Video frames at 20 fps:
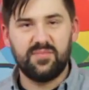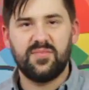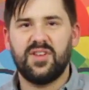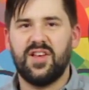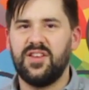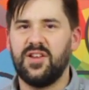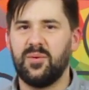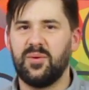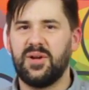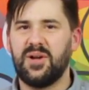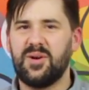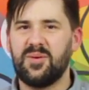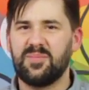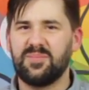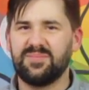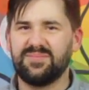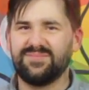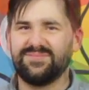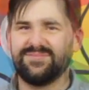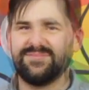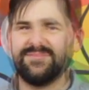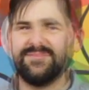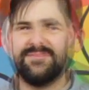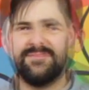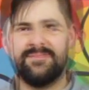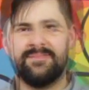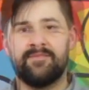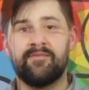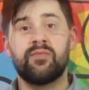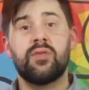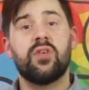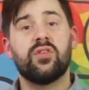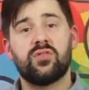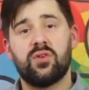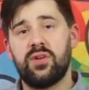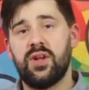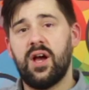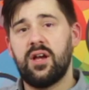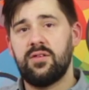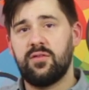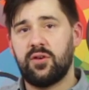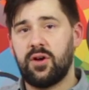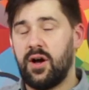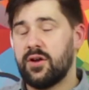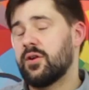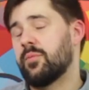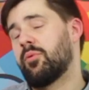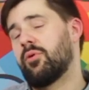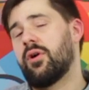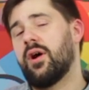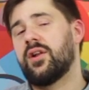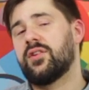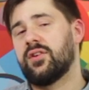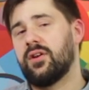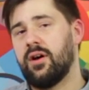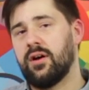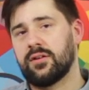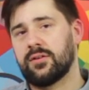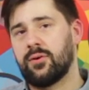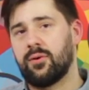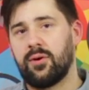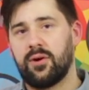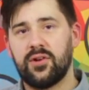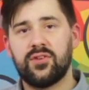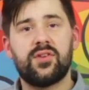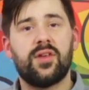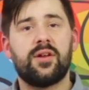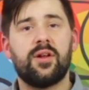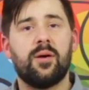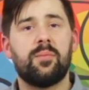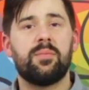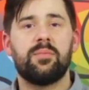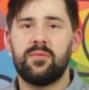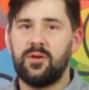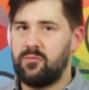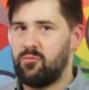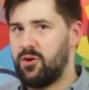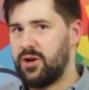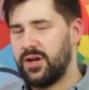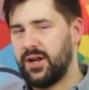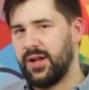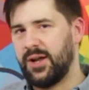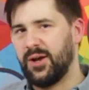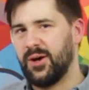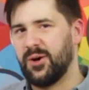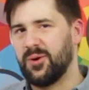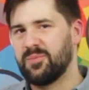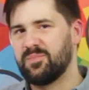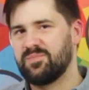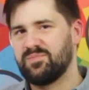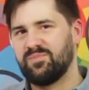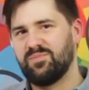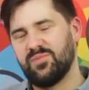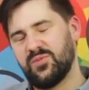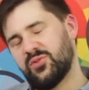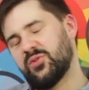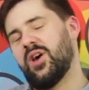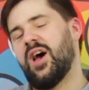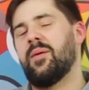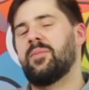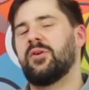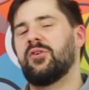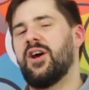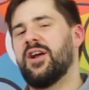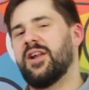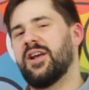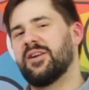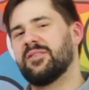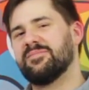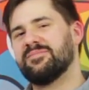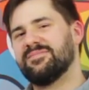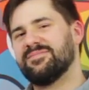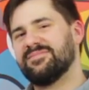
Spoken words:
And there we go. So now you've got your Baratza Encore set up and ready to go. So happy grinding.